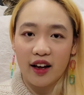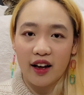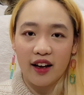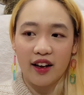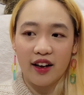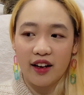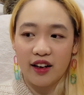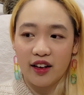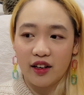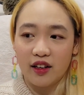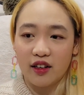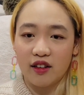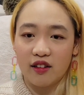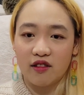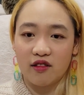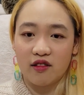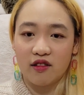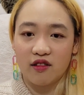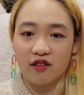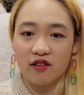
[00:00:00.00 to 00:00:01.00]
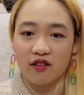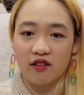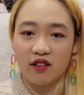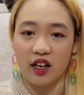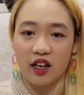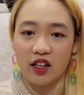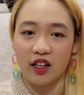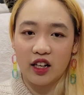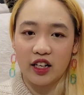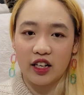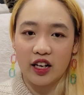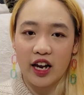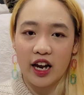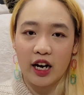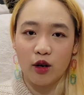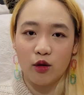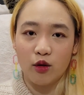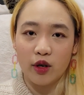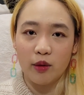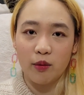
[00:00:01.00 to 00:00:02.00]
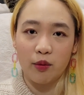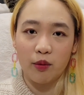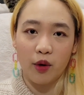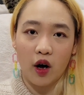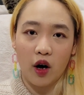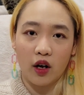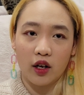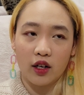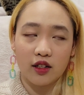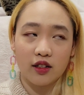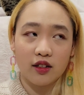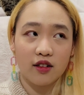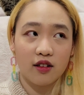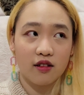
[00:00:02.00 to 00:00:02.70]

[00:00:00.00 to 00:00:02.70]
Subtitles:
I like angry bought